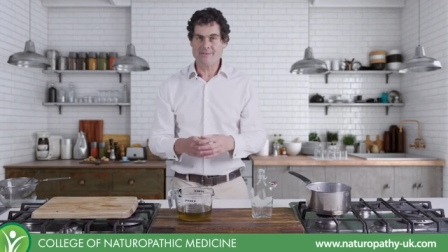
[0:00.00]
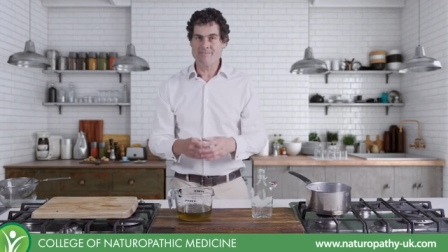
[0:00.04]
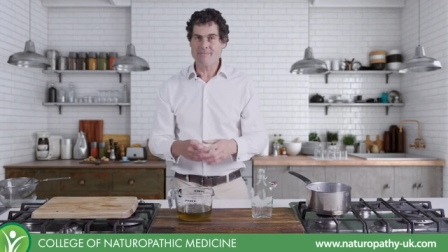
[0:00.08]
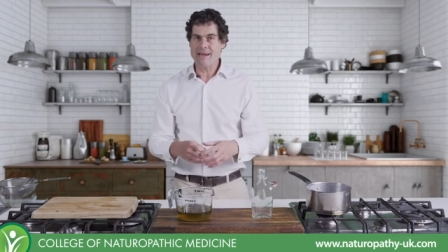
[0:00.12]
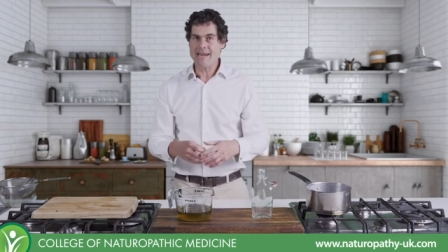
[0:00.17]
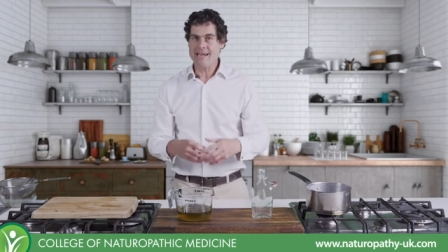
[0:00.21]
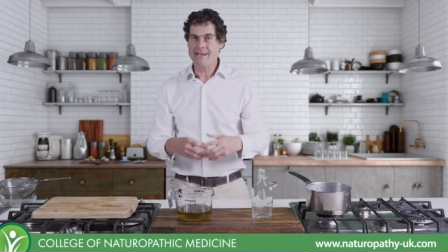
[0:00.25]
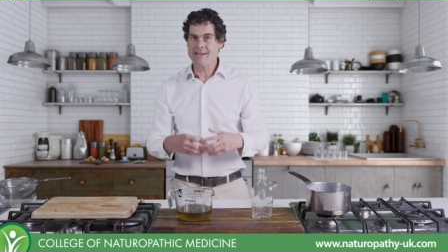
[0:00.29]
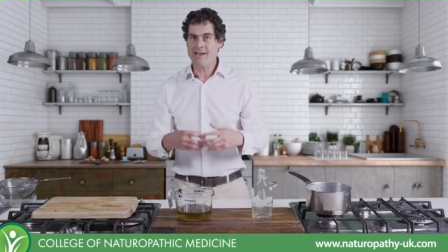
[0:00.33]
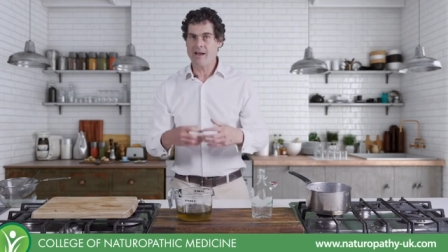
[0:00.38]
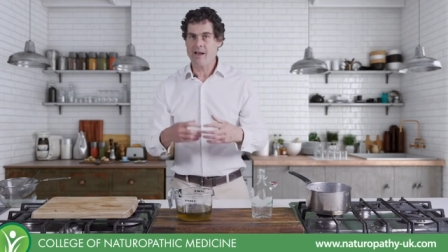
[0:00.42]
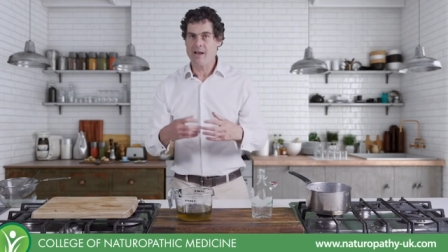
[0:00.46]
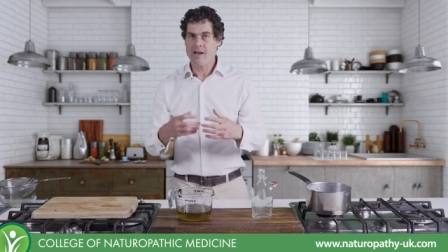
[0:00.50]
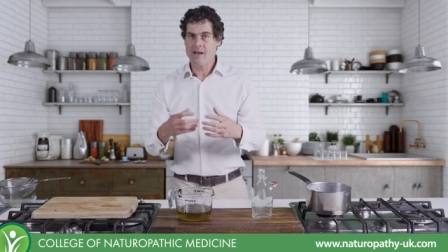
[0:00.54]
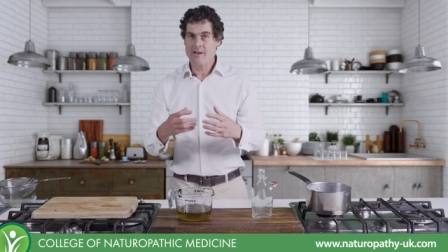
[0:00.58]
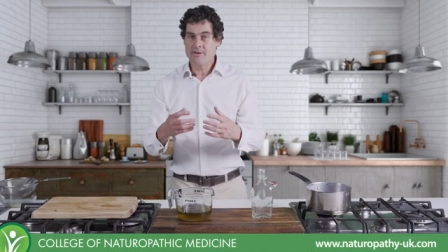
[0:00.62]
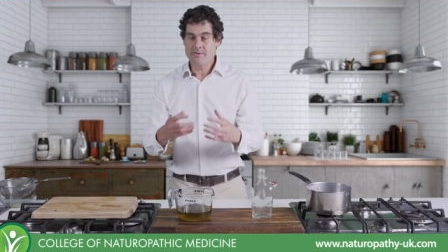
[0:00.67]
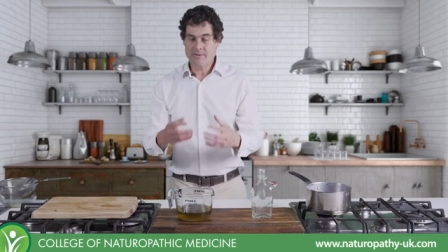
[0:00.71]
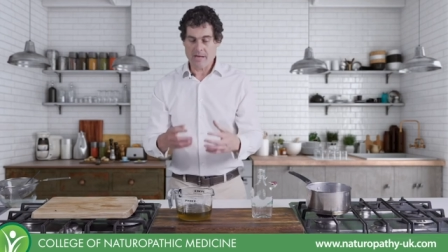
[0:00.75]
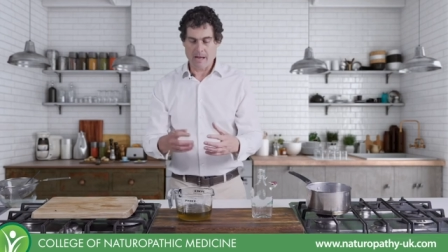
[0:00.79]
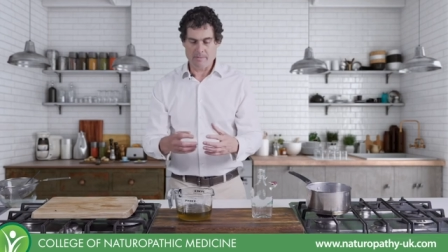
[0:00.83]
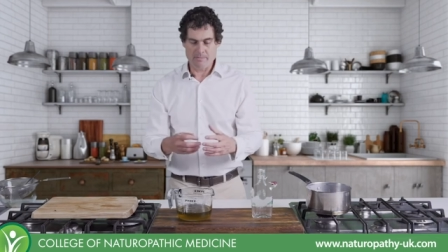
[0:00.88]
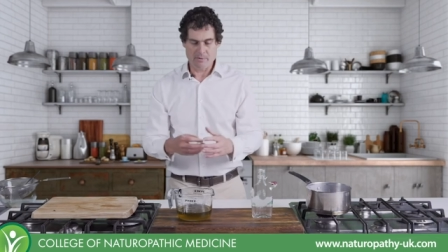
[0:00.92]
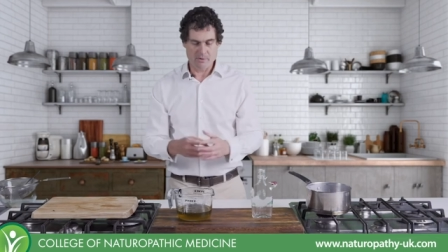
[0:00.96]
and make a
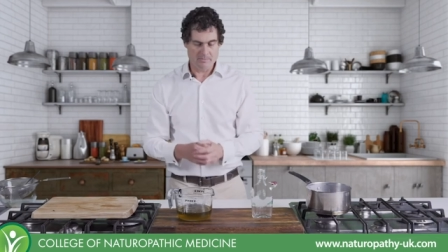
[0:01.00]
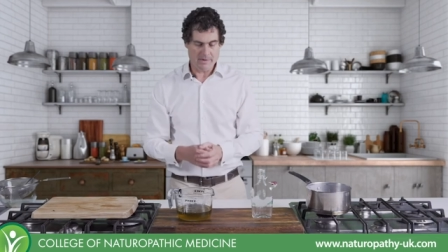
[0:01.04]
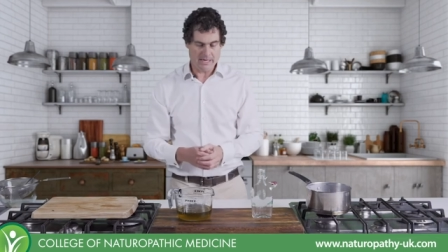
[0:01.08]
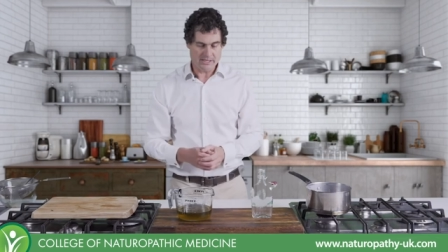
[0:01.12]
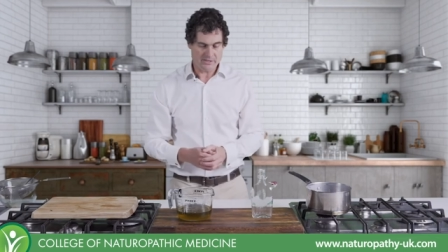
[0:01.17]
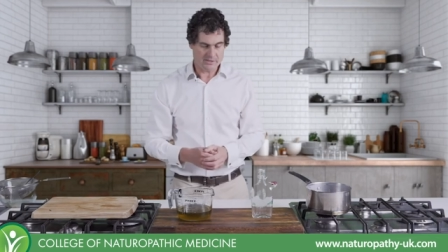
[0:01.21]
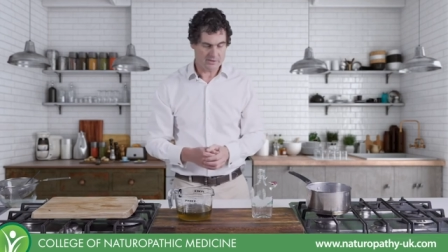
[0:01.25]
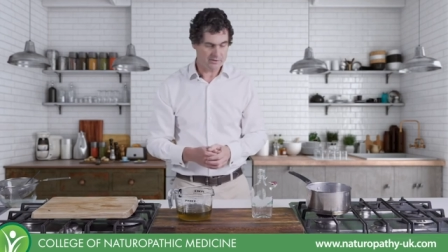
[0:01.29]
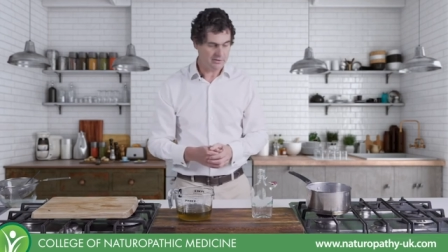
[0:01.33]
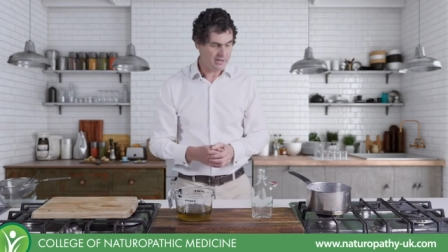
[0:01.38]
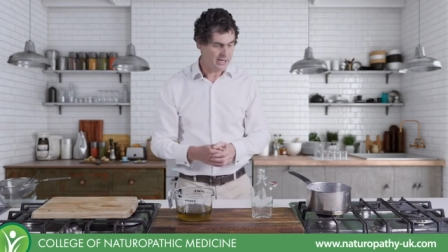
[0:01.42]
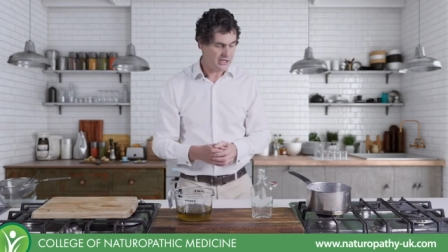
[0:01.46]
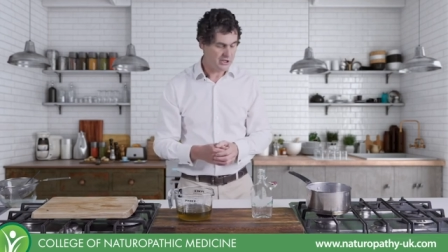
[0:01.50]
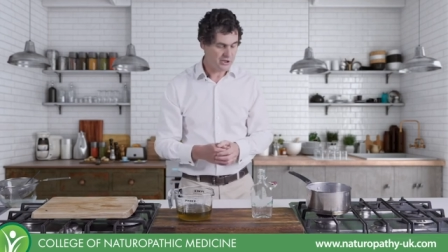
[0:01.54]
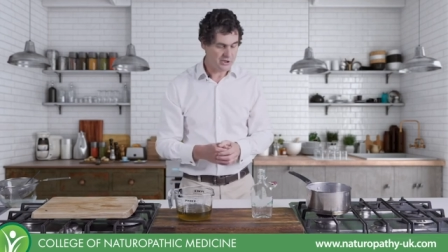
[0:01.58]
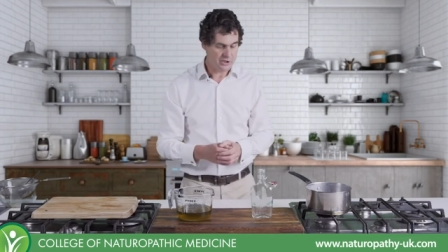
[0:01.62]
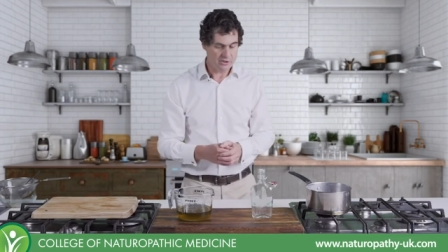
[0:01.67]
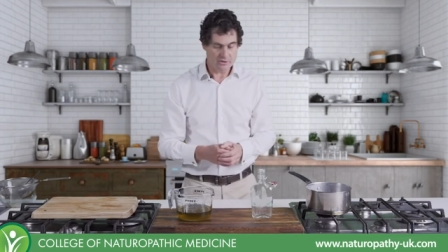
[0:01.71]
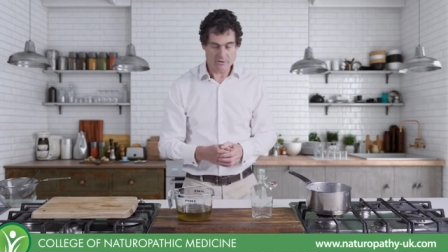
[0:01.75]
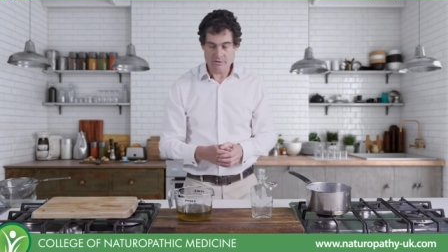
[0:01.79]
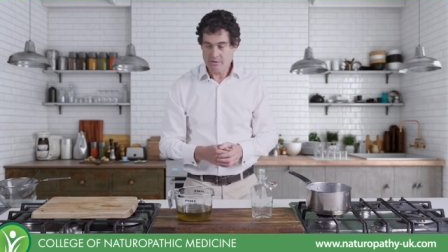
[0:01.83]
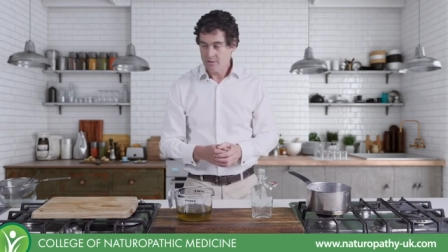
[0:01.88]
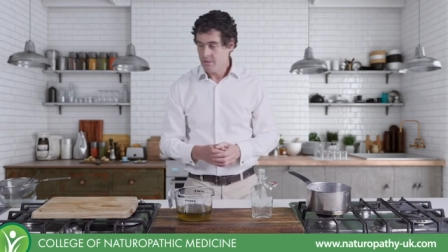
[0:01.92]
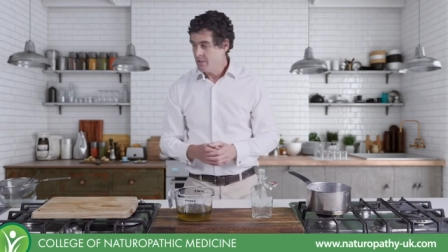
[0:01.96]
double
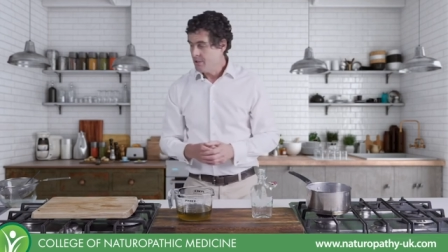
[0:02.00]
maceration.